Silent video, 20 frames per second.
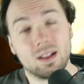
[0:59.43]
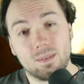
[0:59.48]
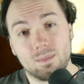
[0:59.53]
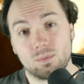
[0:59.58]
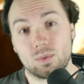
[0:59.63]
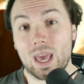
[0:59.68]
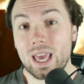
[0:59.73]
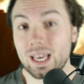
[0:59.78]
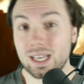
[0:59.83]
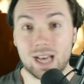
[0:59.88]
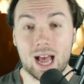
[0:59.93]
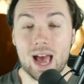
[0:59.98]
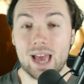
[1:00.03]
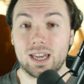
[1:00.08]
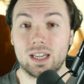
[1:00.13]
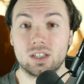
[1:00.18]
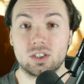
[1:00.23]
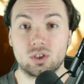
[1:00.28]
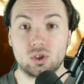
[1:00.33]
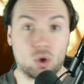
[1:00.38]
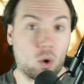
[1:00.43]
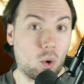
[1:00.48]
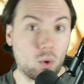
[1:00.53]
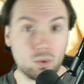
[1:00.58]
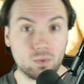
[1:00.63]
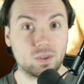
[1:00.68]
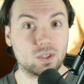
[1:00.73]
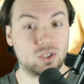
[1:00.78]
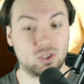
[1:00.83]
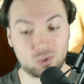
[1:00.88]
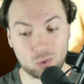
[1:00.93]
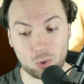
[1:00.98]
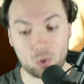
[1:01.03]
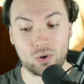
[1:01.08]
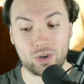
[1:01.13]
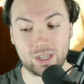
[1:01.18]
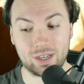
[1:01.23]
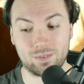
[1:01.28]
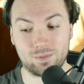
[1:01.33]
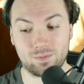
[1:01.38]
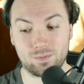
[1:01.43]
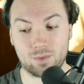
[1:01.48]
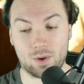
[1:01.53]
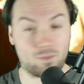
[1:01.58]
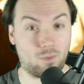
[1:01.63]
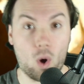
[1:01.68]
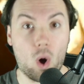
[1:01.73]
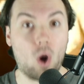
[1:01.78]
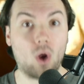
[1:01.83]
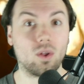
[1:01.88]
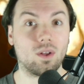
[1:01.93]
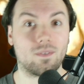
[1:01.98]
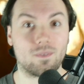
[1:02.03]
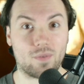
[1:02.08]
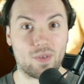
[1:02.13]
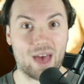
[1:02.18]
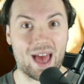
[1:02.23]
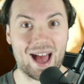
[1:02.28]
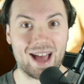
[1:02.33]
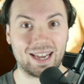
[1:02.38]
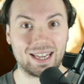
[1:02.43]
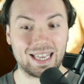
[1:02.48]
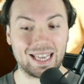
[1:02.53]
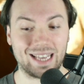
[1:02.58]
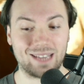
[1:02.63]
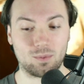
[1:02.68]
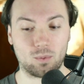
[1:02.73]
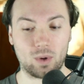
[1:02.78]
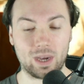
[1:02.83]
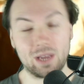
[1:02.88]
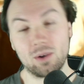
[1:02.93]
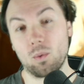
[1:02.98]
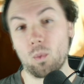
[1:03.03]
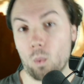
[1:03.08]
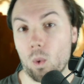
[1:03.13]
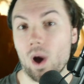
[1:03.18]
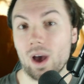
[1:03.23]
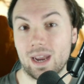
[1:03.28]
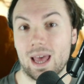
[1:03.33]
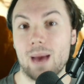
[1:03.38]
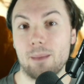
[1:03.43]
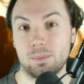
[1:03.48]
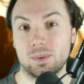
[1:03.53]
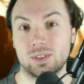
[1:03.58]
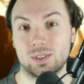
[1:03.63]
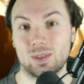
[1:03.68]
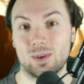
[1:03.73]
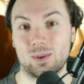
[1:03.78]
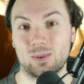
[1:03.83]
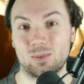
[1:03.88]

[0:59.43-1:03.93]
they kind of told the story of, of all of that in in one episode,